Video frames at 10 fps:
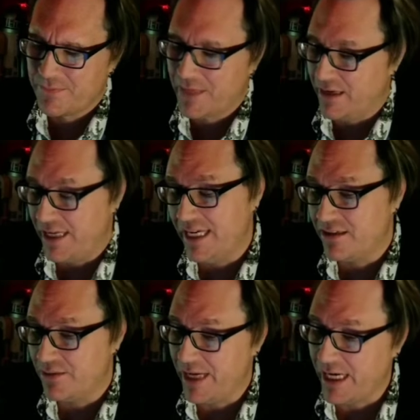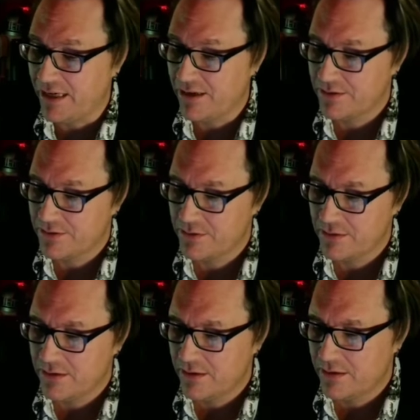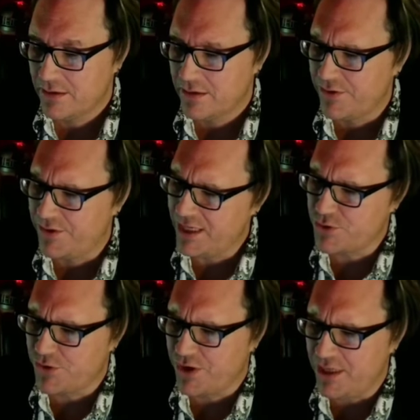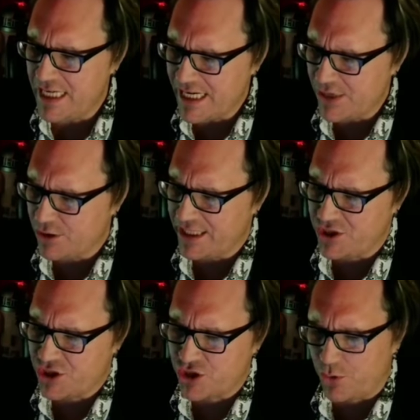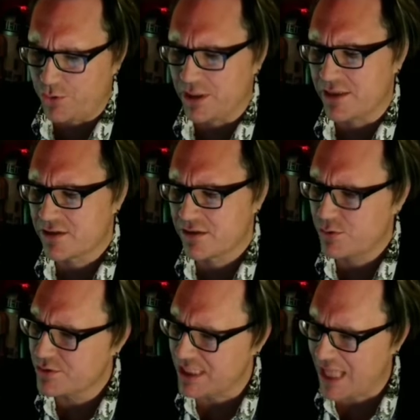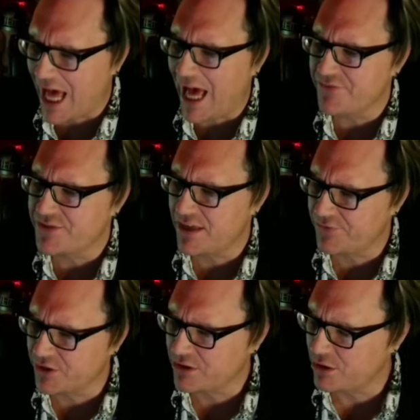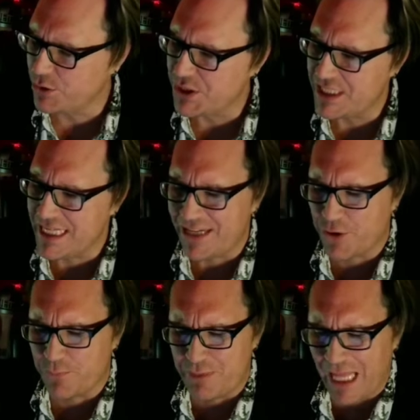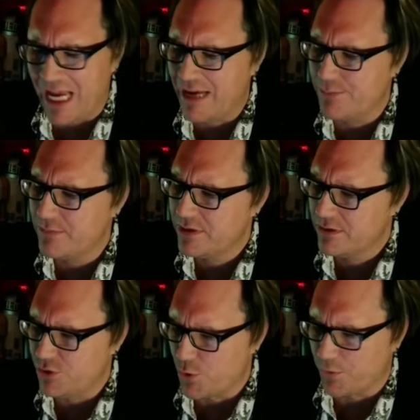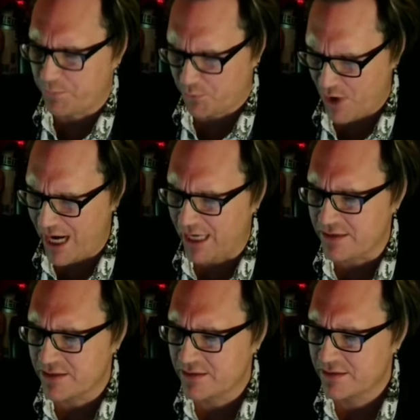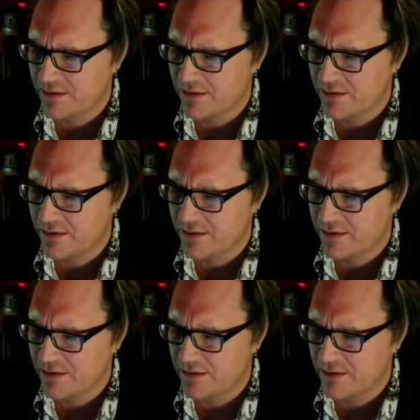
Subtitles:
And he to me, "These are the nearly soulless whose lives have concluded neither blame nor praise.